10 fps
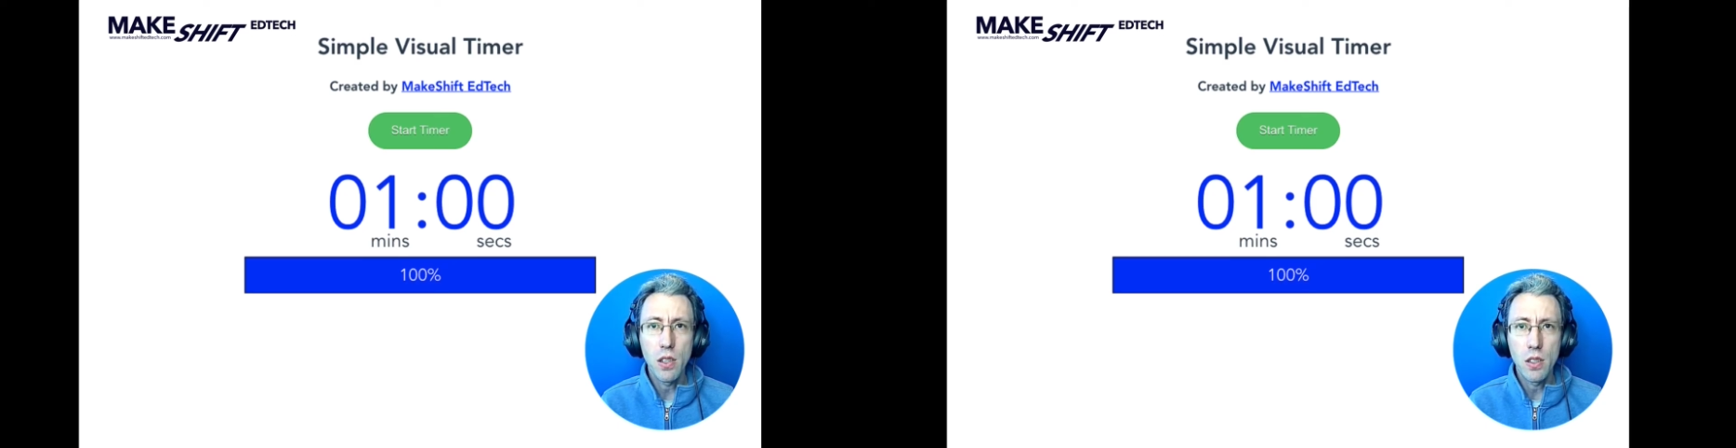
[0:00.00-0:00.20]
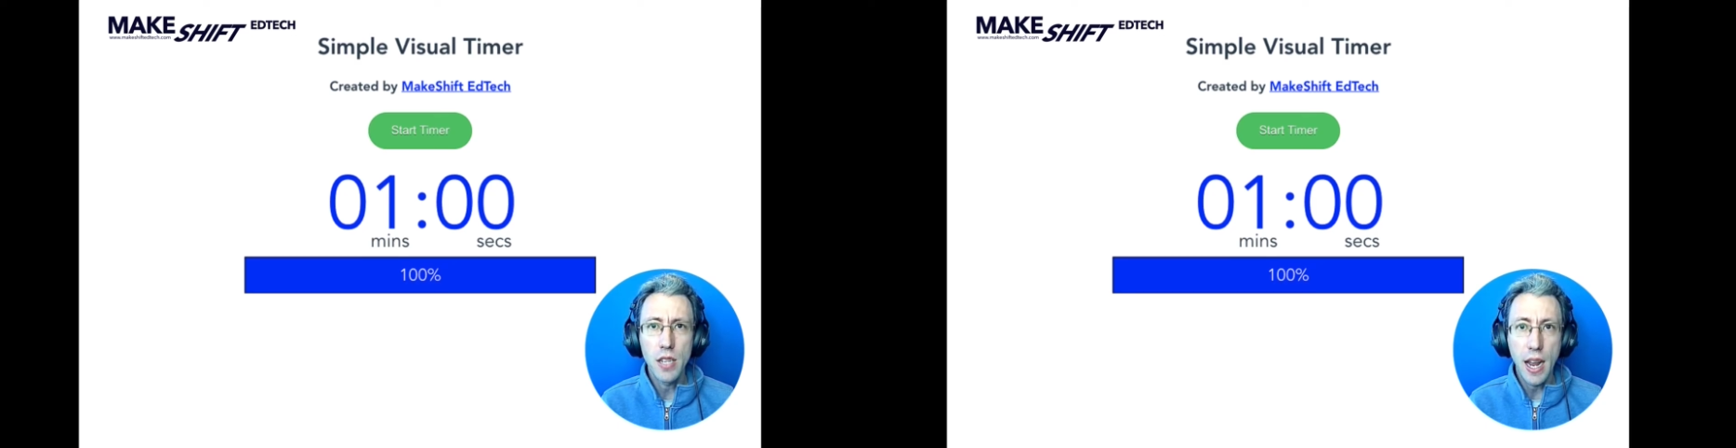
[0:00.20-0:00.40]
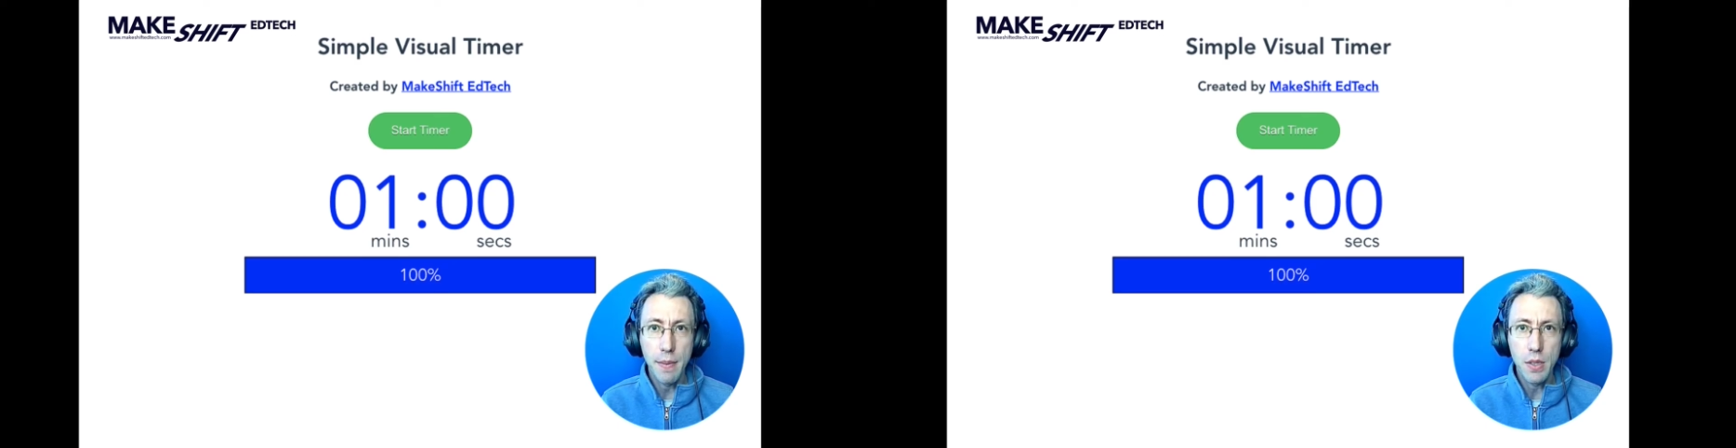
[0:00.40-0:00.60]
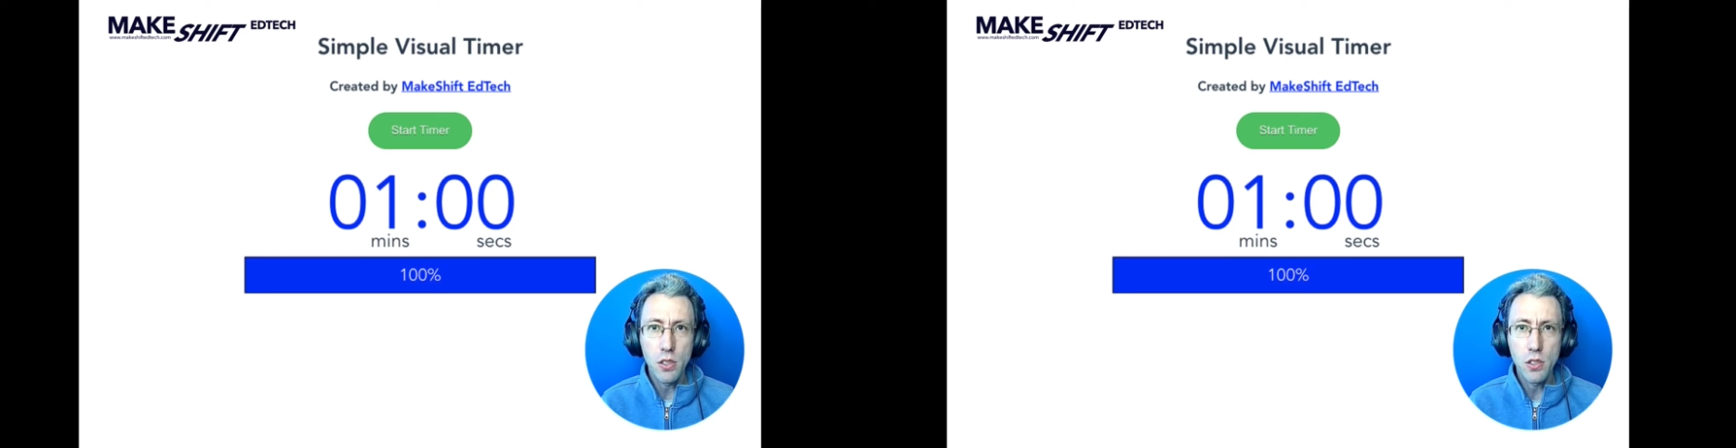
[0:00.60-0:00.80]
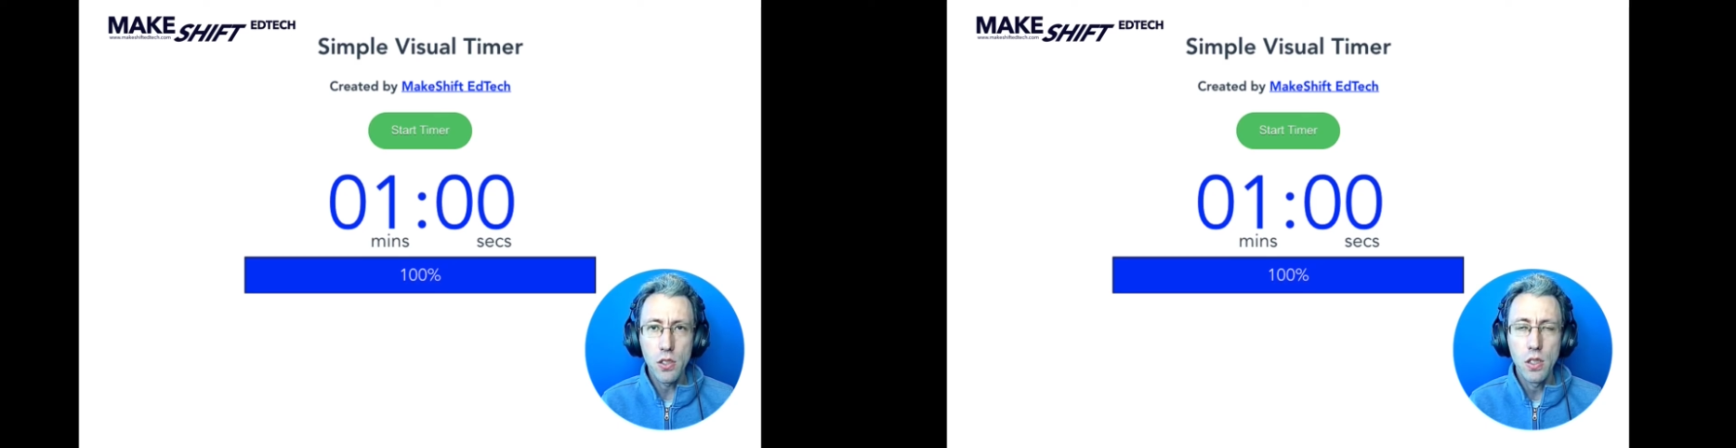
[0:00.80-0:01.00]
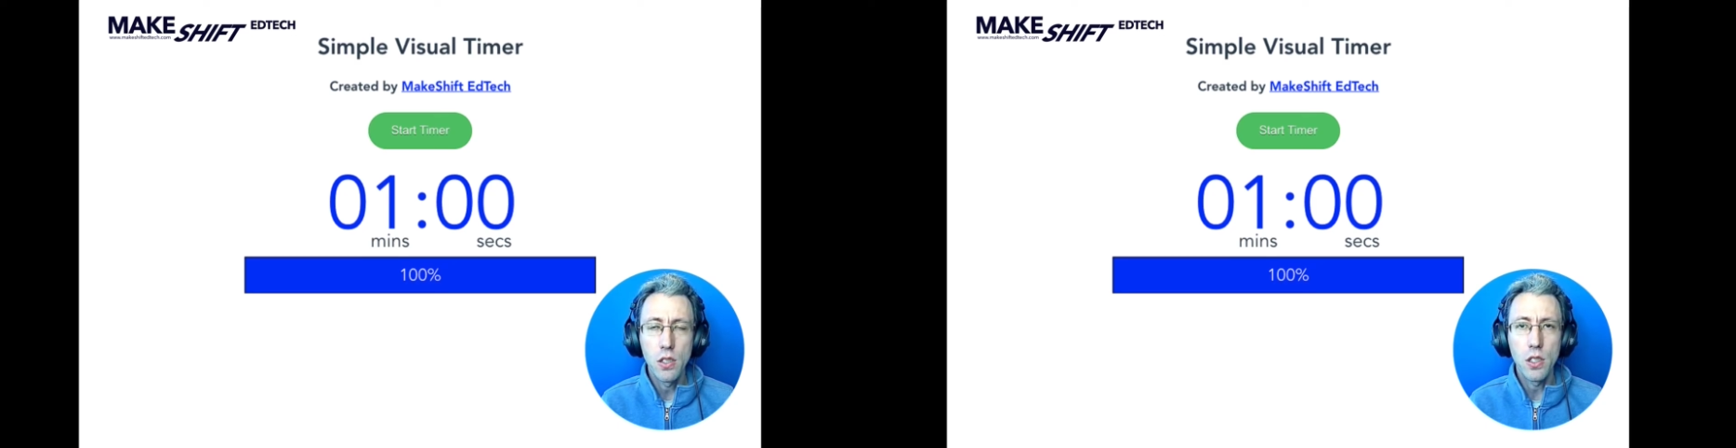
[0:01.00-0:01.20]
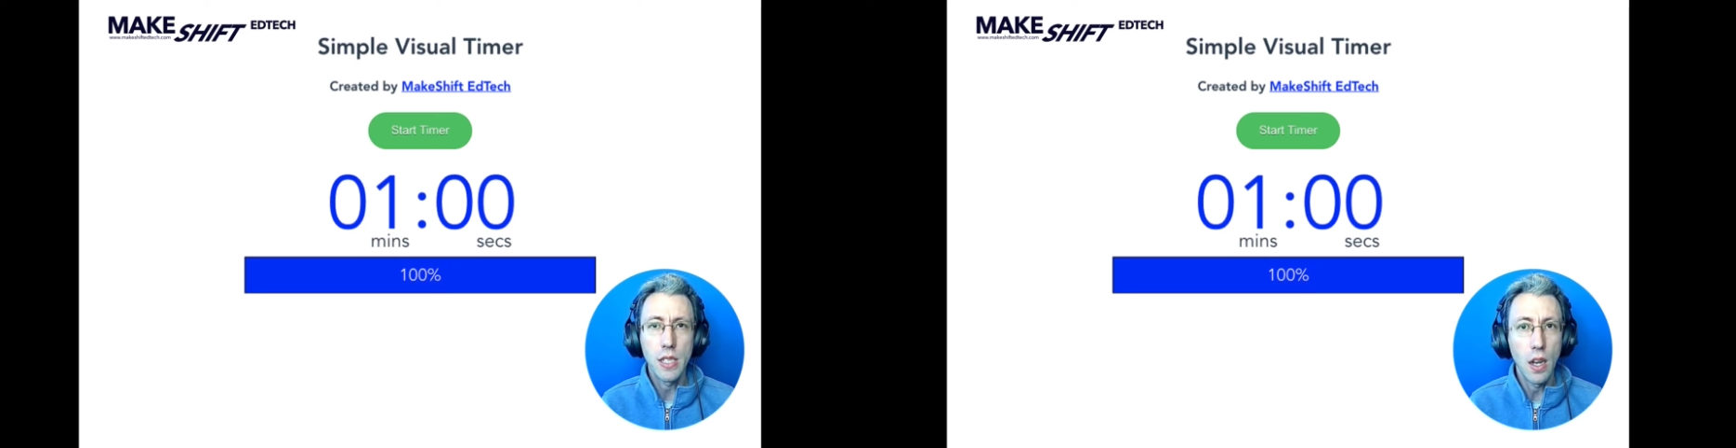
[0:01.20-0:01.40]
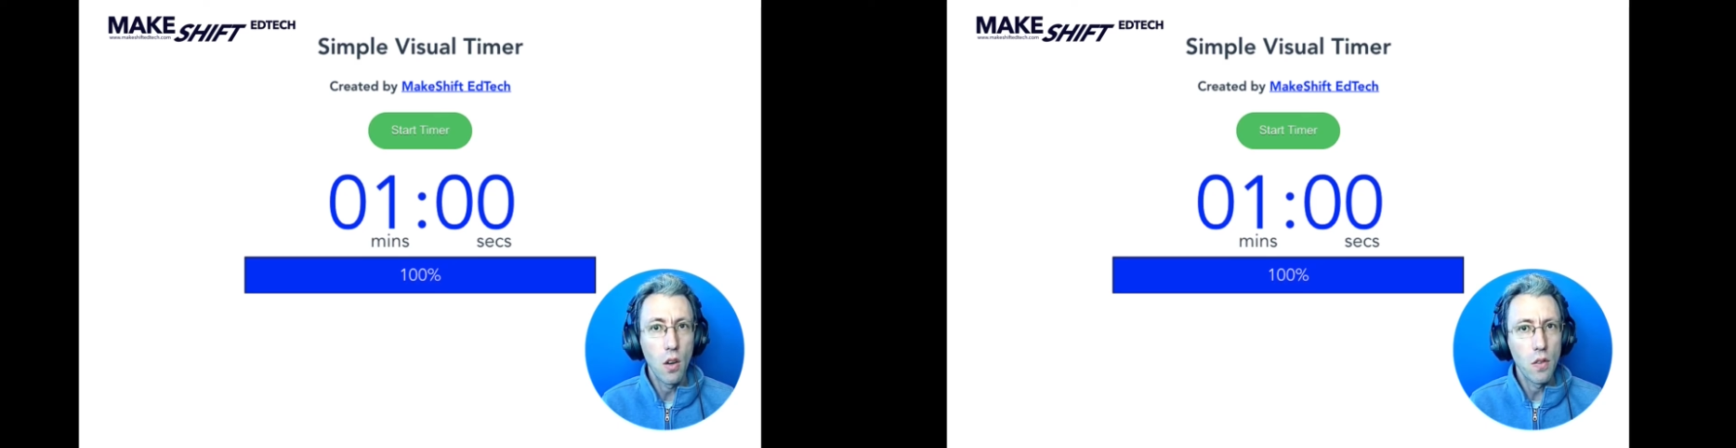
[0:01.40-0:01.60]
timers to
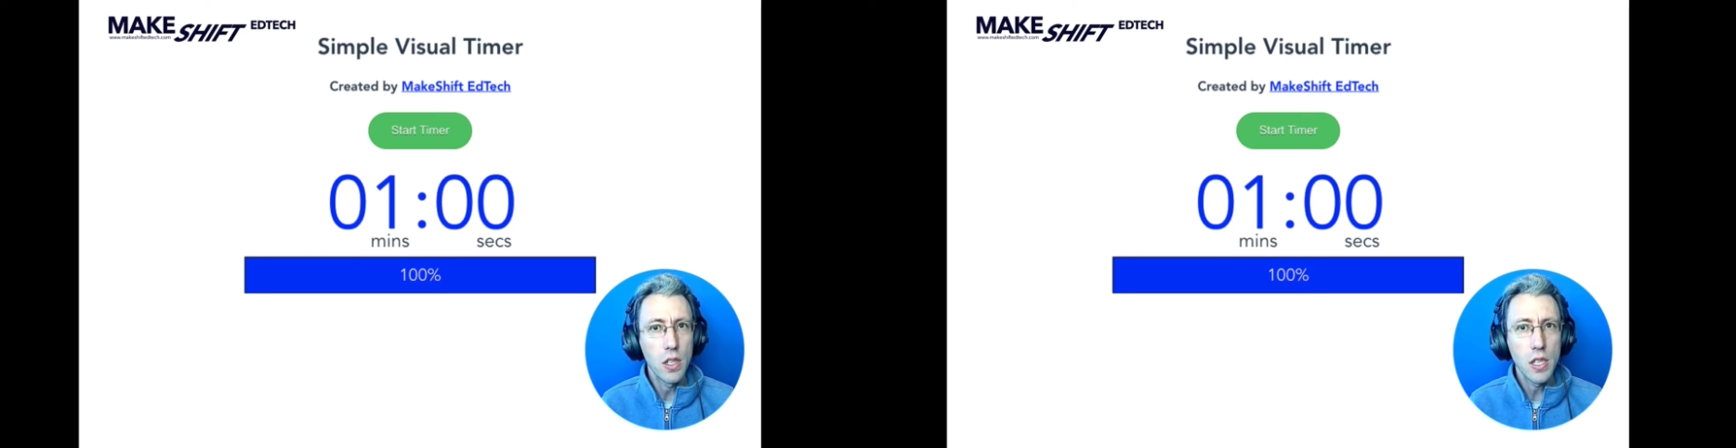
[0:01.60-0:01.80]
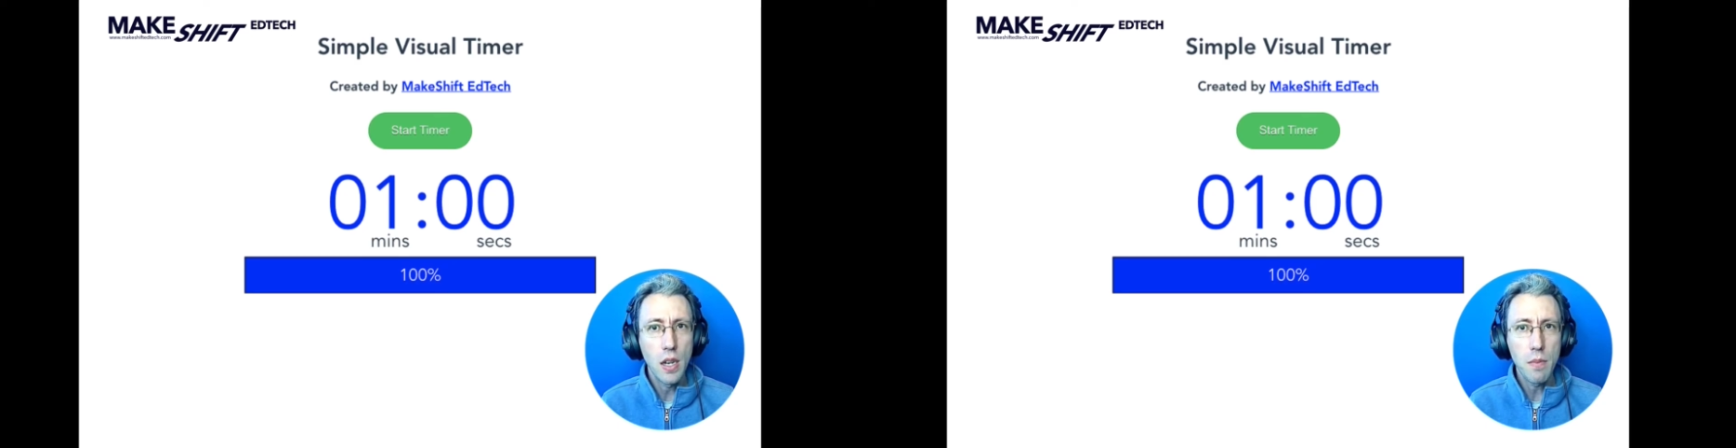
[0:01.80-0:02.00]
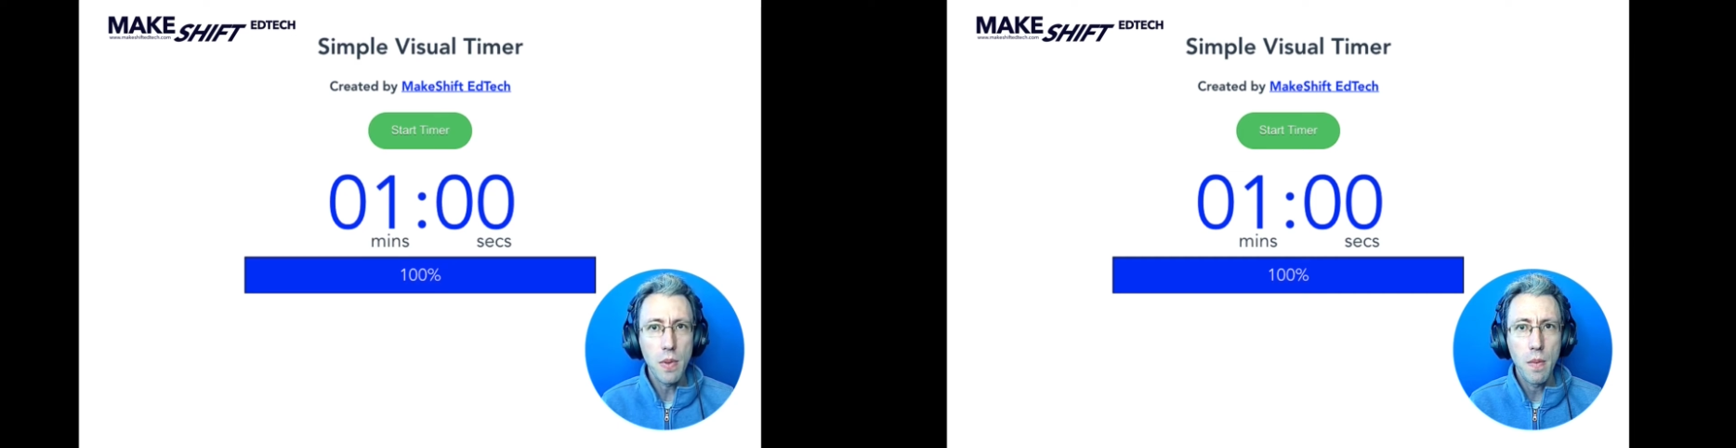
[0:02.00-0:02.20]
get over this hump,